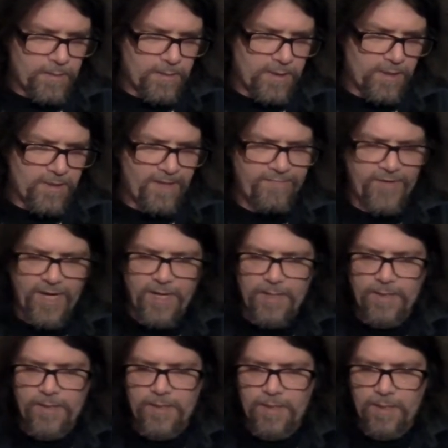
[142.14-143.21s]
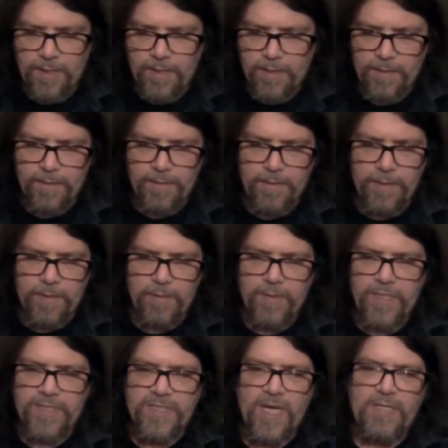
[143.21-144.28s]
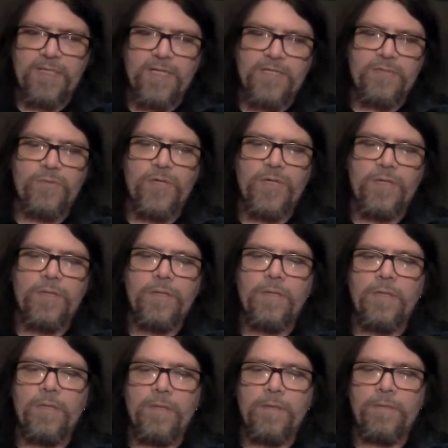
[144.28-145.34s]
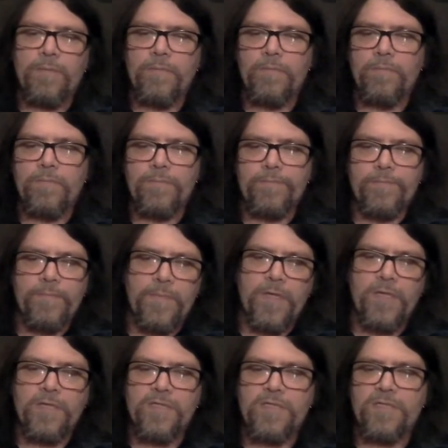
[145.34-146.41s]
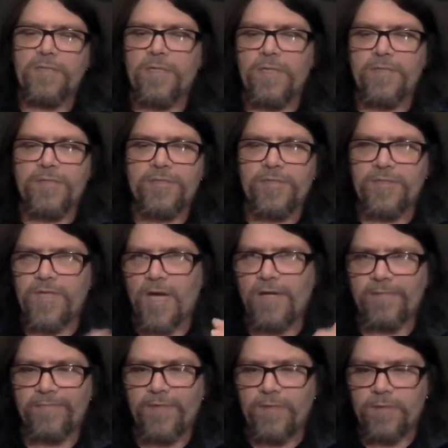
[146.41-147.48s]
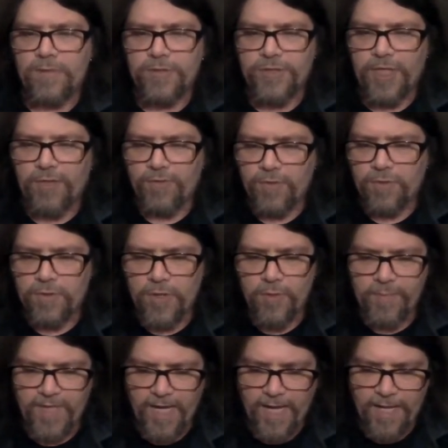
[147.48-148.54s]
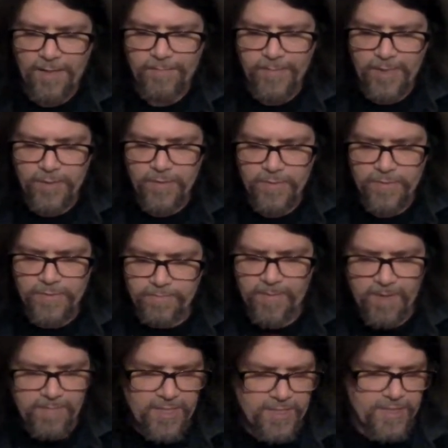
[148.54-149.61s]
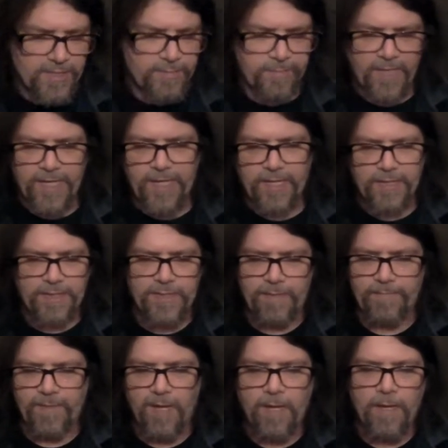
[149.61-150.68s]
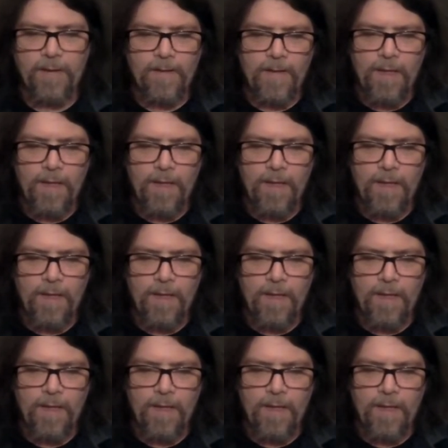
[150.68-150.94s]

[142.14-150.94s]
The left hand, he's got this one. It's just kind of a general open hand pose. Maybe he's explaining something.